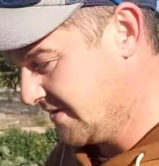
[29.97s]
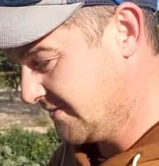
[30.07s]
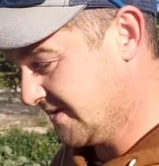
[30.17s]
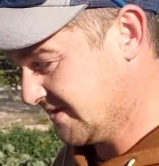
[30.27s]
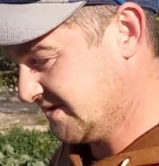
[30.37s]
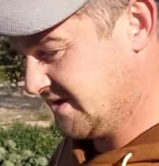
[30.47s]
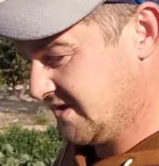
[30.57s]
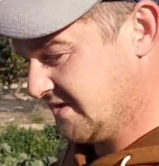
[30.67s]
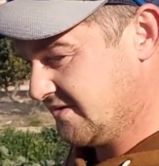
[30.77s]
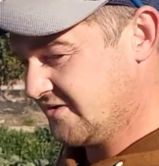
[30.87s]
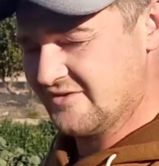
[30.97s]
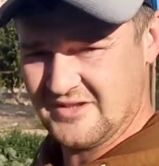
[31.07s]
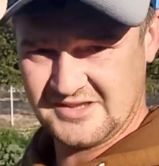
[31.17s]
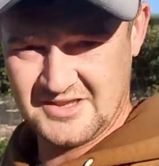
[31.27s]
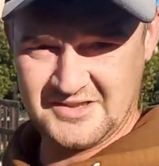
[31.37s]
which,
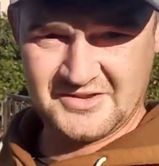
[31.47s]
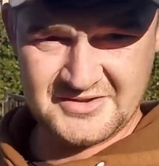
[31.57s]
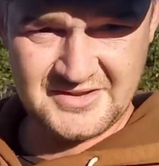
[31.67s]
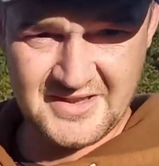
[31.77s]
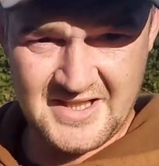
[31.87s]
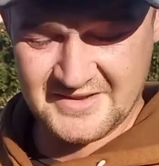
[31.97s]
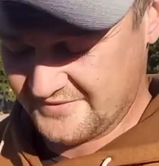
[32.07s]
congratulations, the guys have